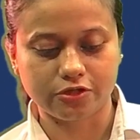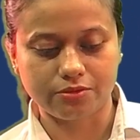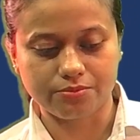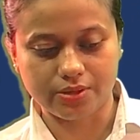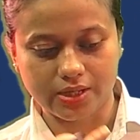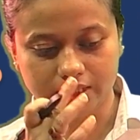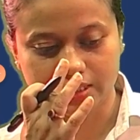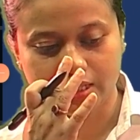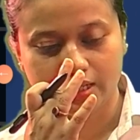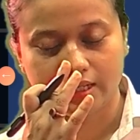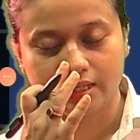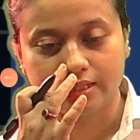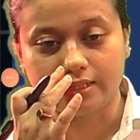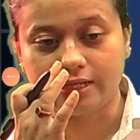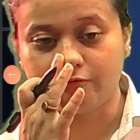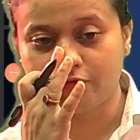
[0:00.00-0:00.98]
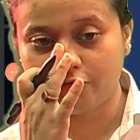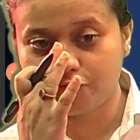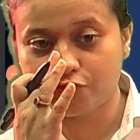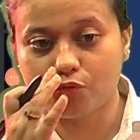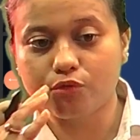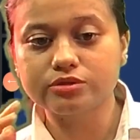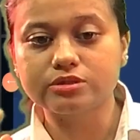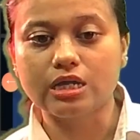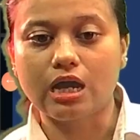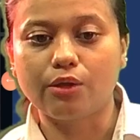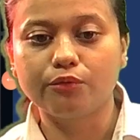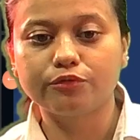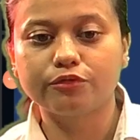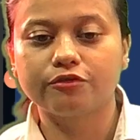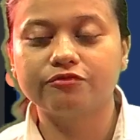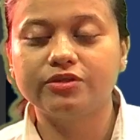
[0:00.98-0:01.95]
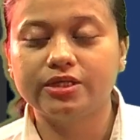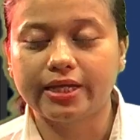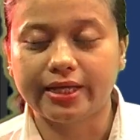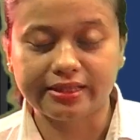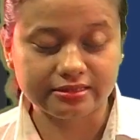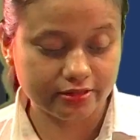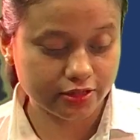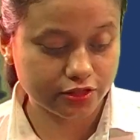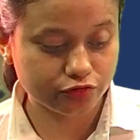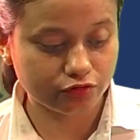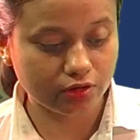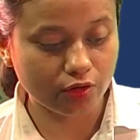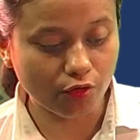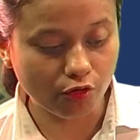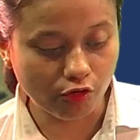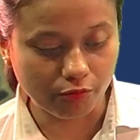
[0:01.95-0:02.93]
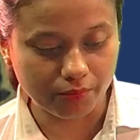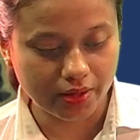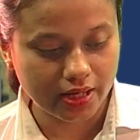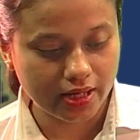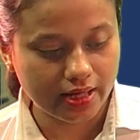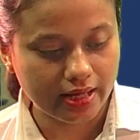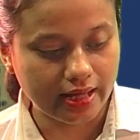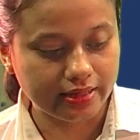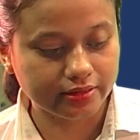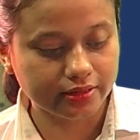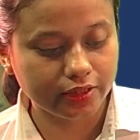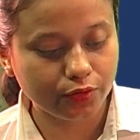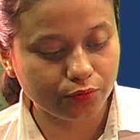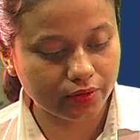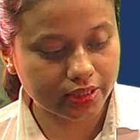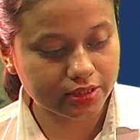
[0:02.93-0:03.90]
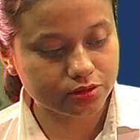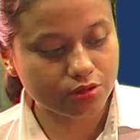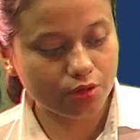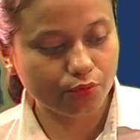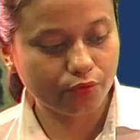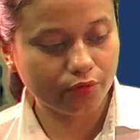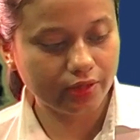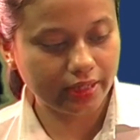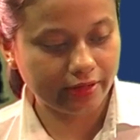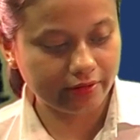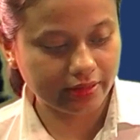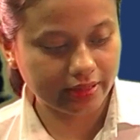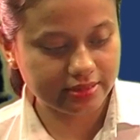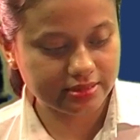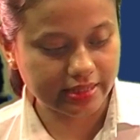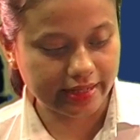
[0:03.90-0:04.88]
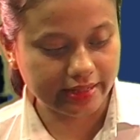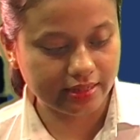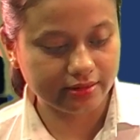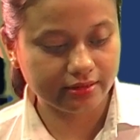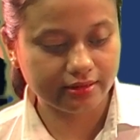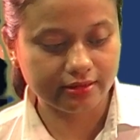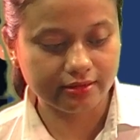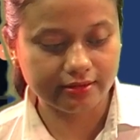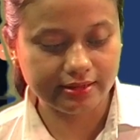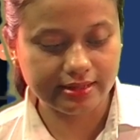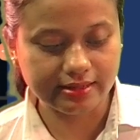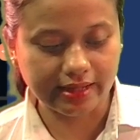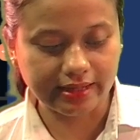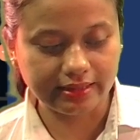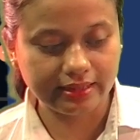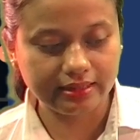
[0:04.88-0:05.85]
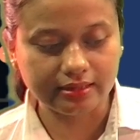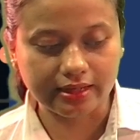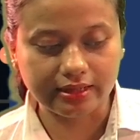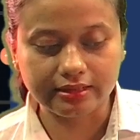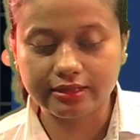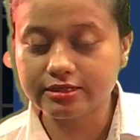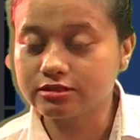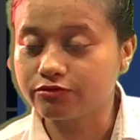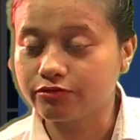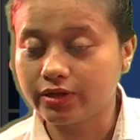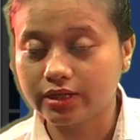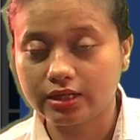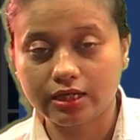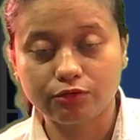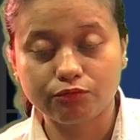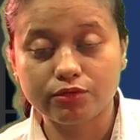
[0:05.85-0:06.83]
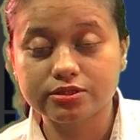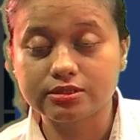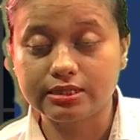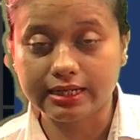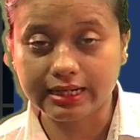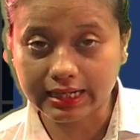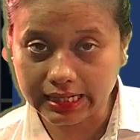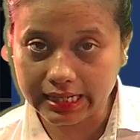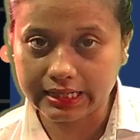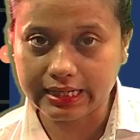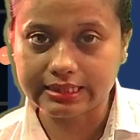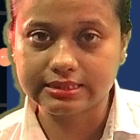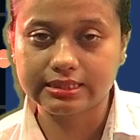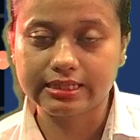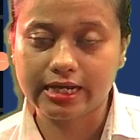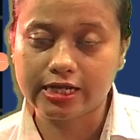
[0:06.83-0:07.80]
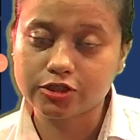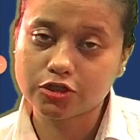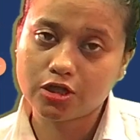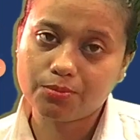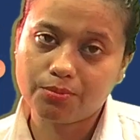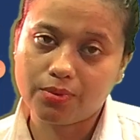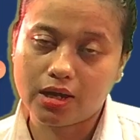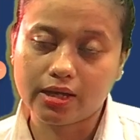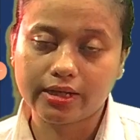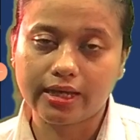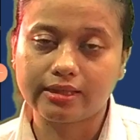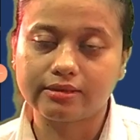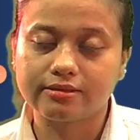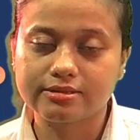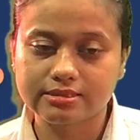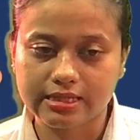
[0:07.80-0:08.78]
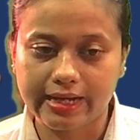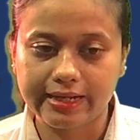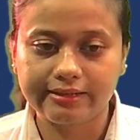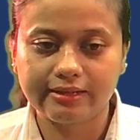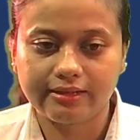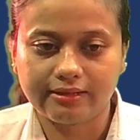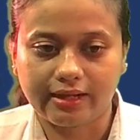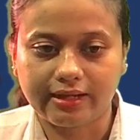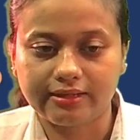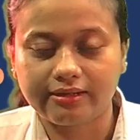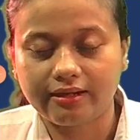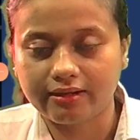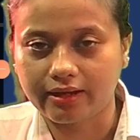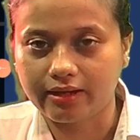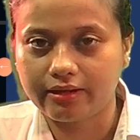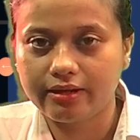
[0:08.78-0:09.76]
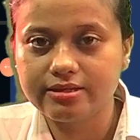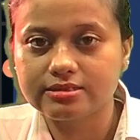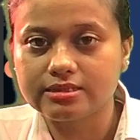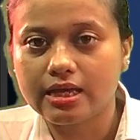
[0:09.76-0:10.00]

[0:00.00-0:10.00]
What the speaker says: But they were forced out of the ancestral home, and the UNESCO World Heritage Site in the early 1990s, when it was declared as a national park, and the site in 1990s,